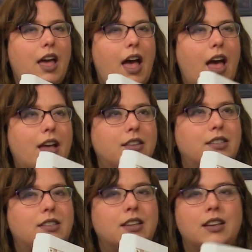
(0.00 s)

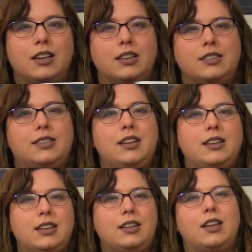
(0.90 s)
has
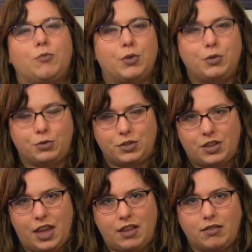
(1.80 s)
seeded roots
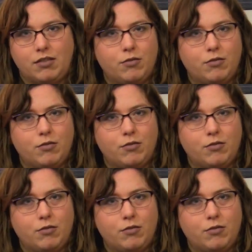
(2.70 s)
in